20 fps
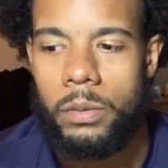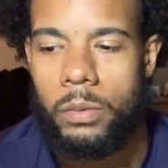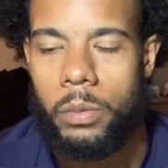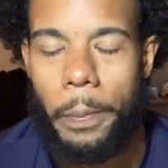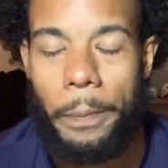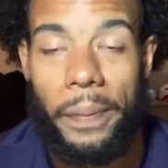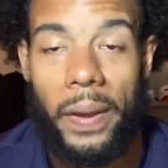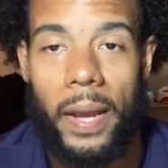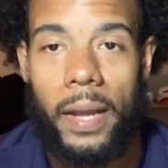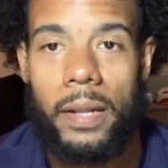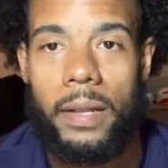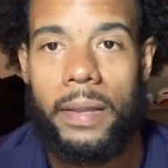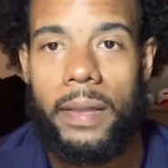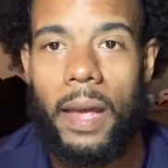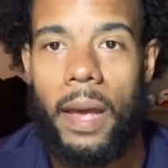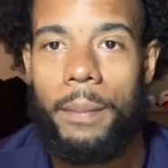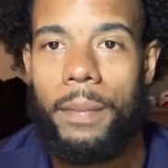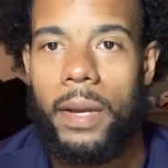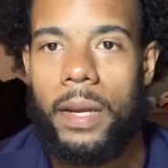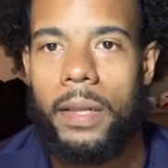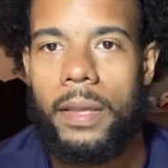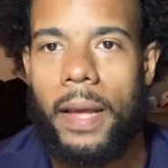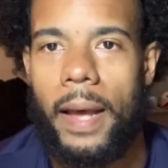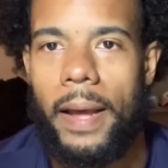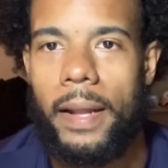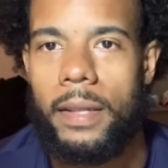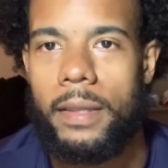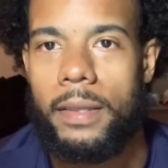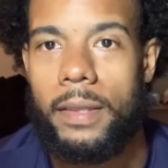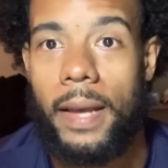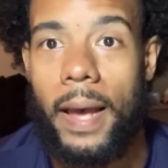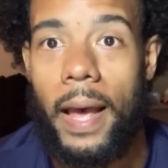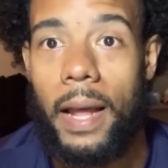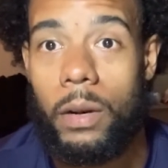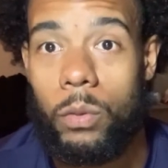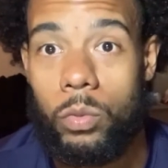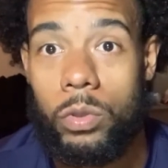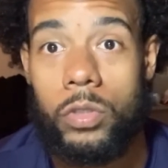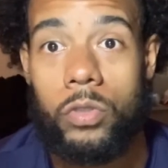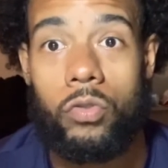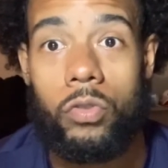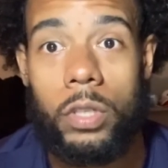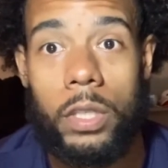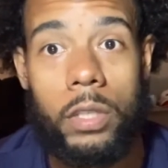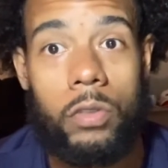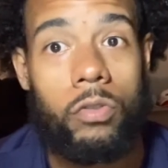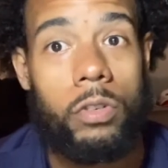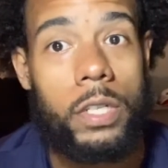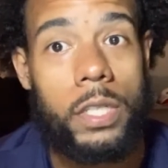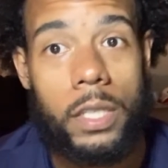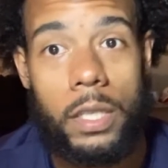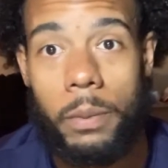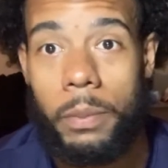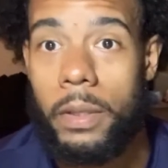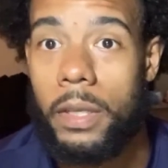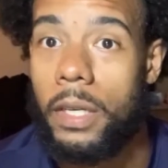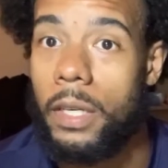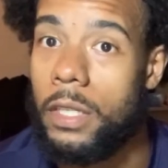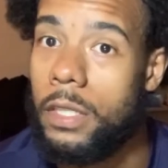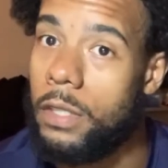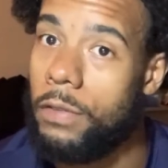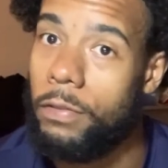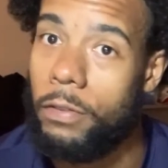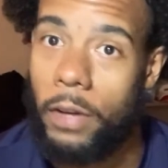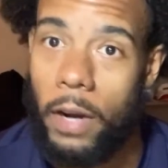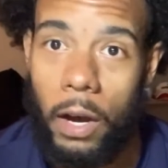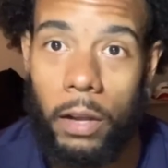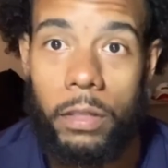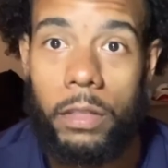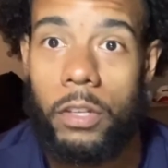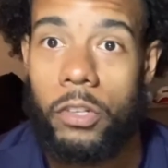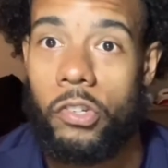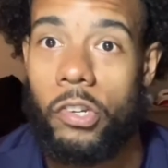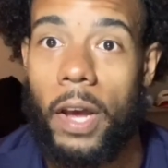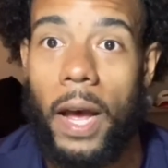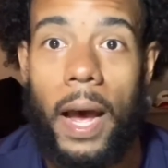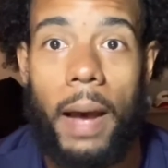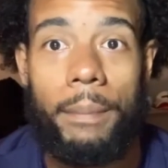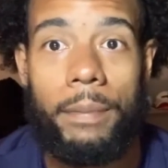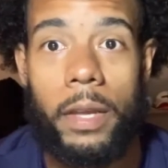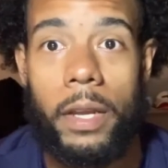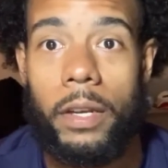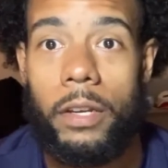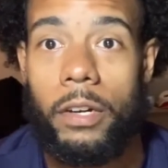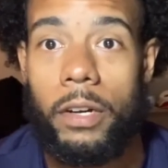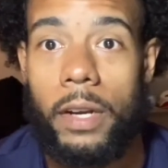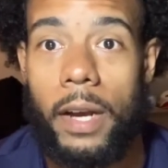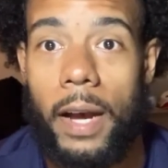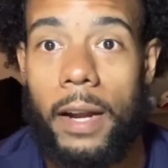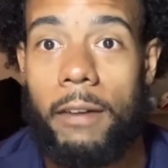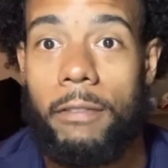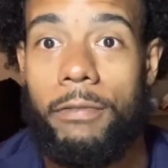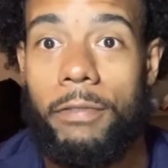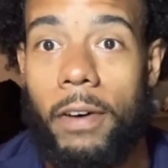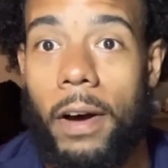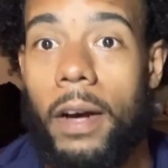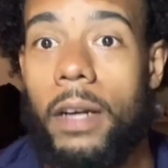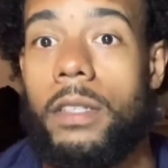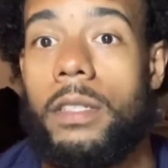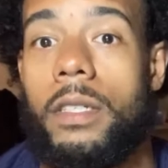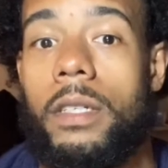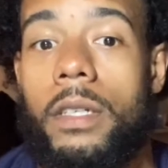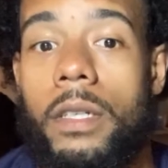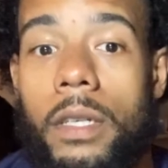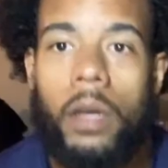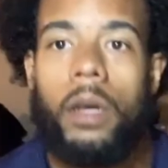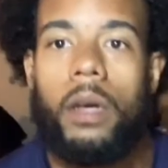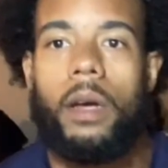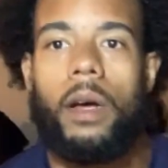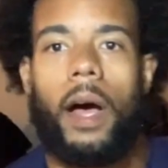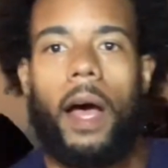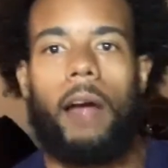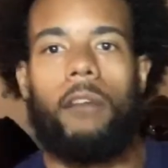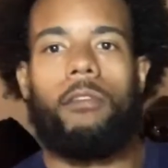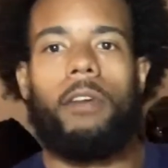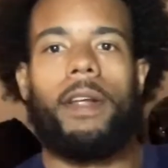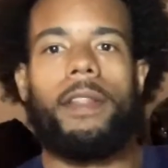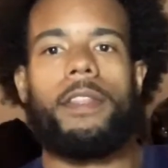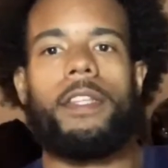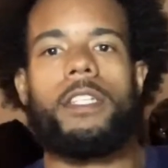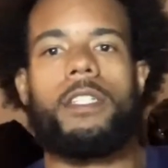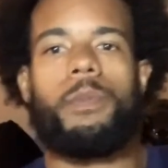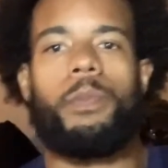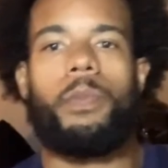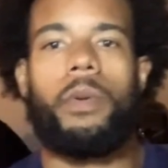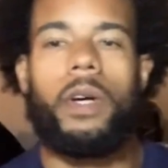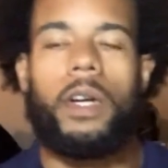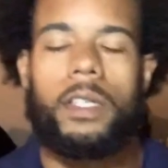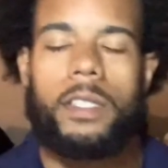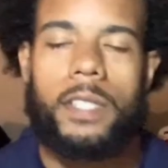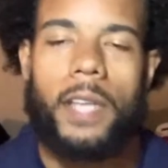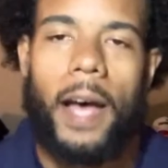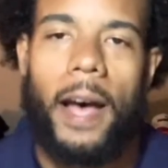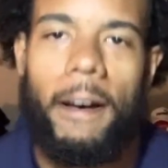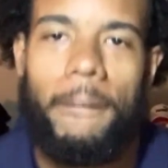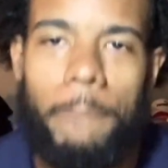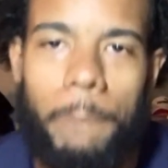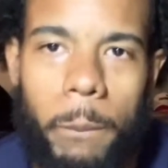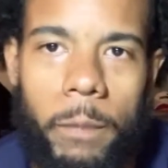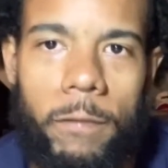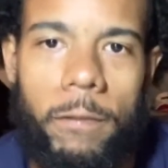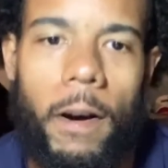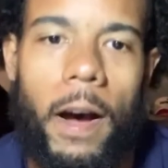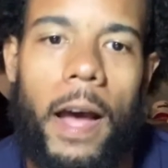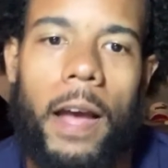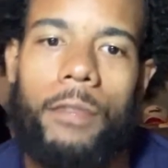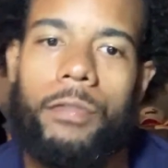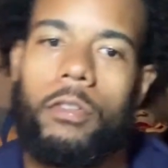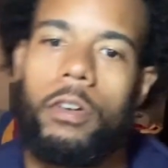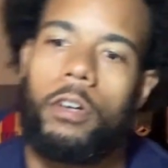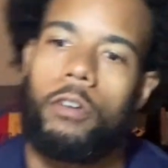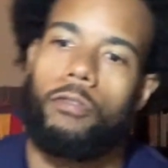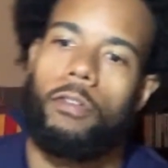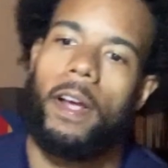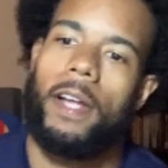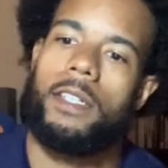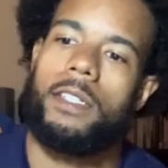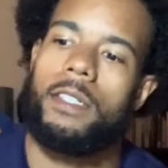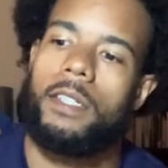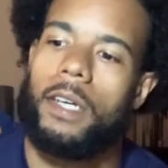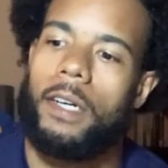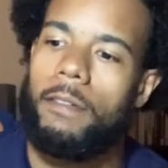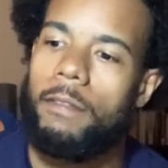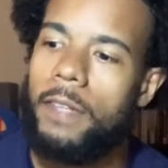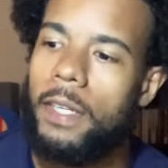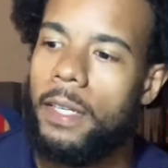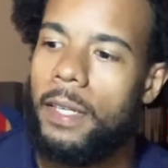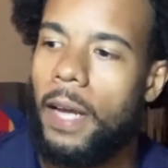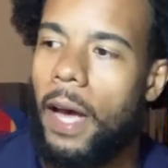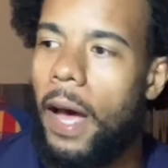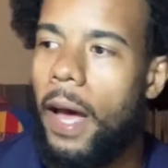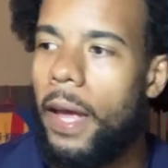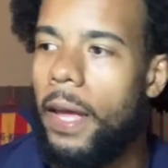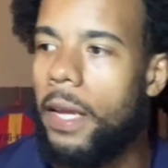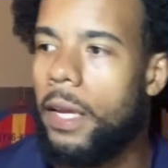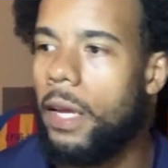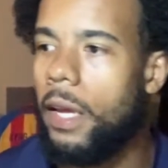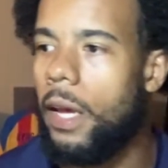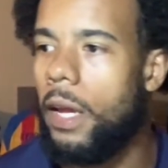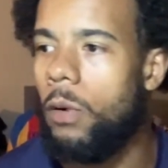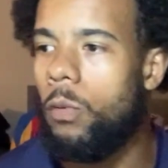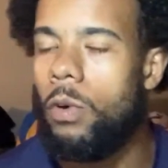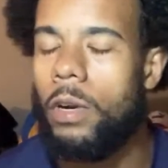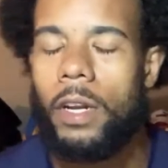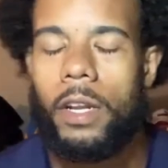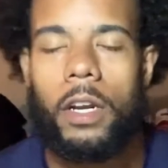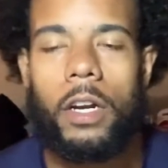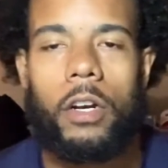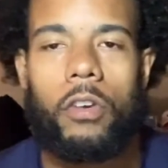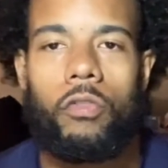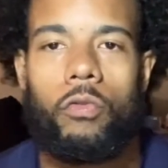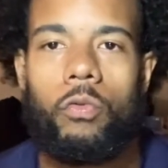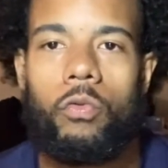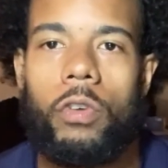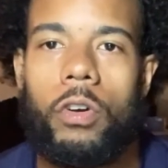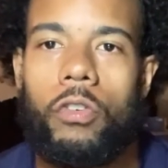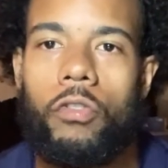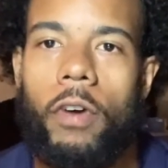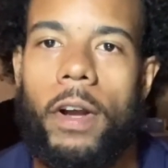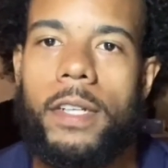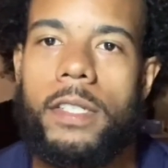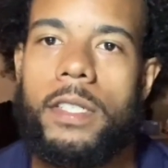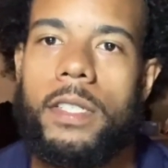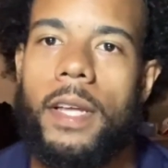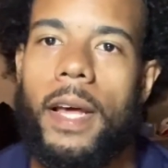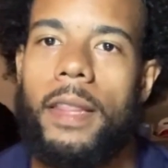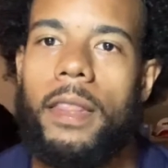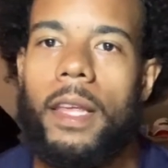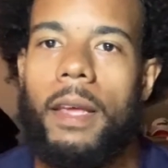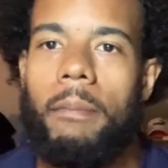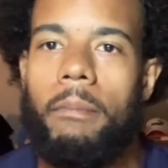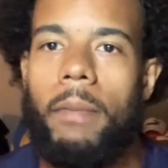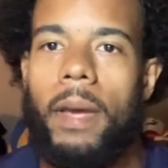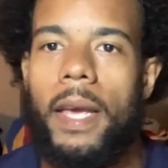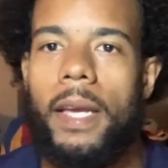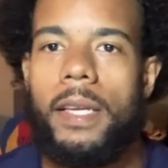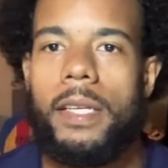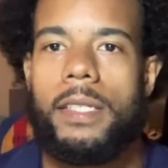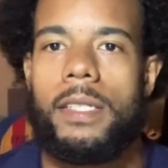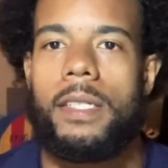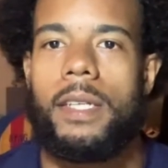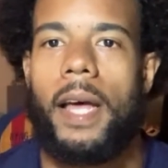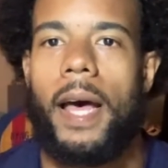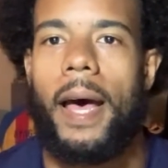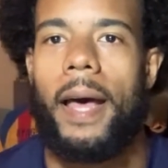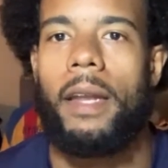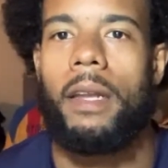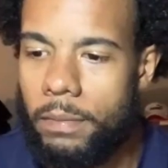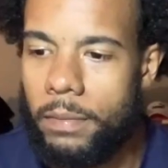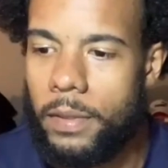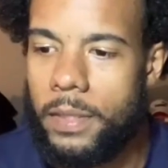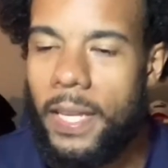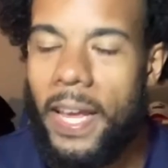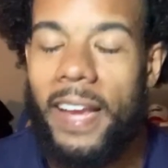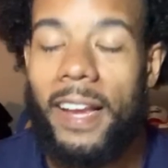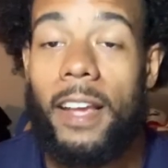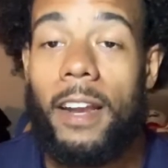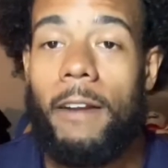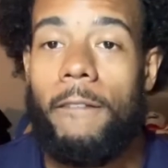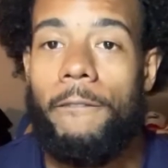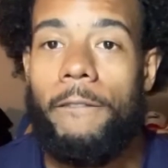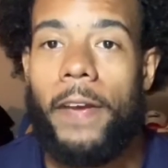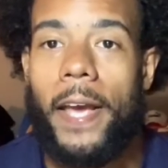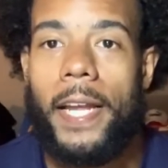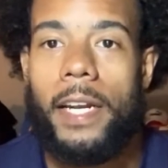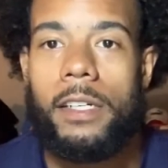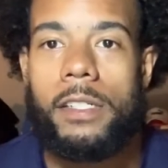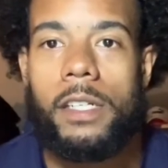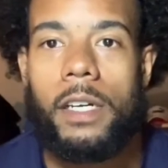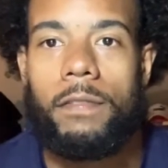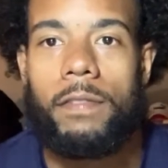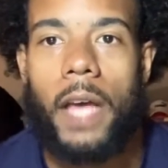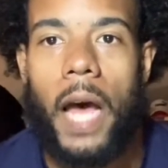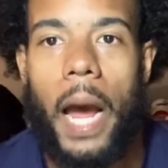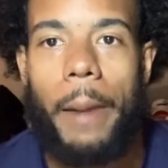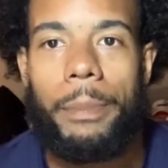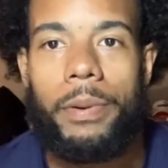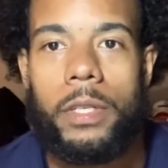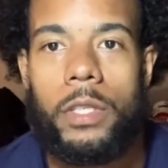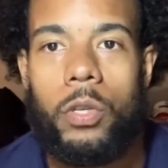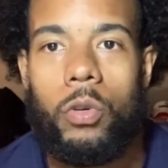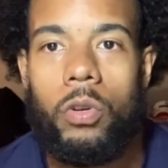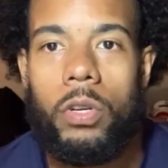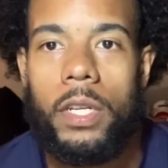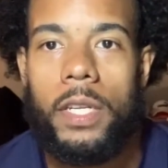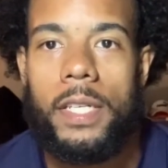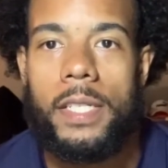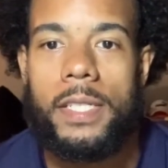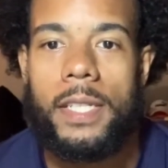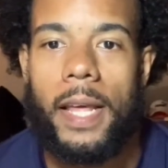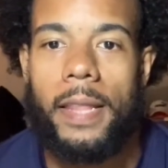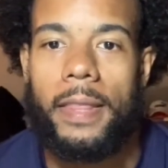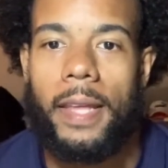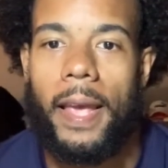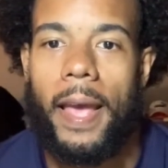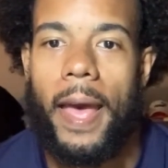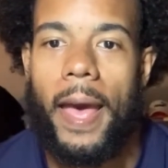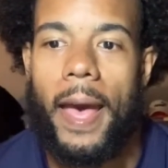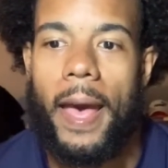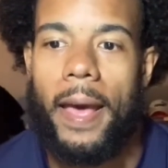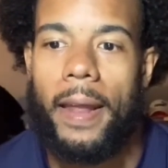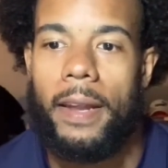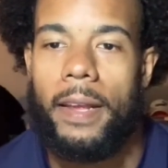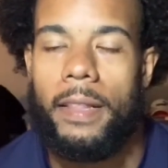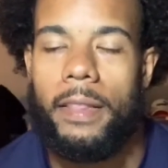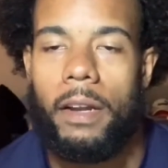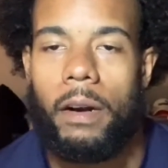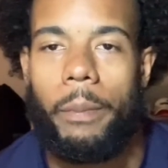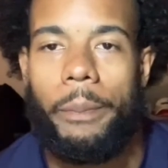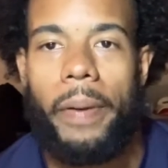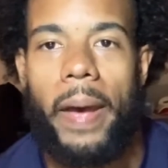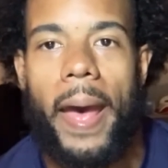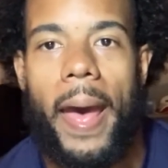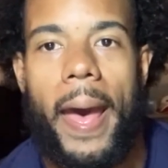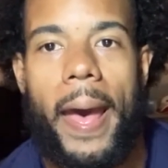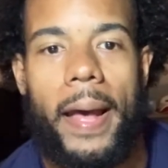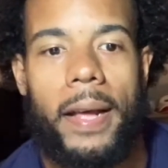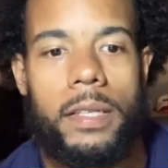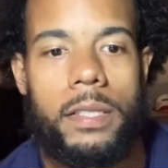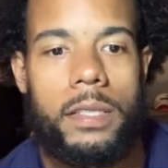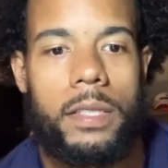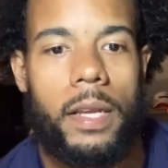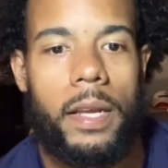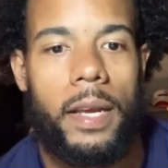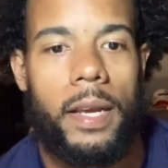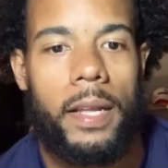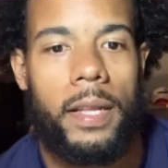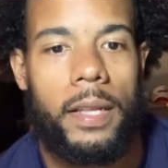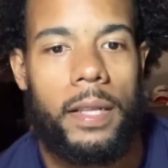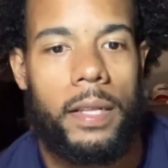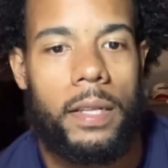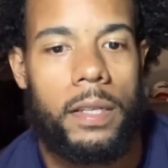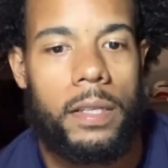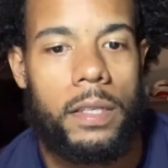pandemic that was really risky, because if you're out the job, then you're kind of fucked. I read this book, Top 5 Regrets of the Dying, and one of the regrets that they make is not taking advantage of the opportunities that they had in their past. And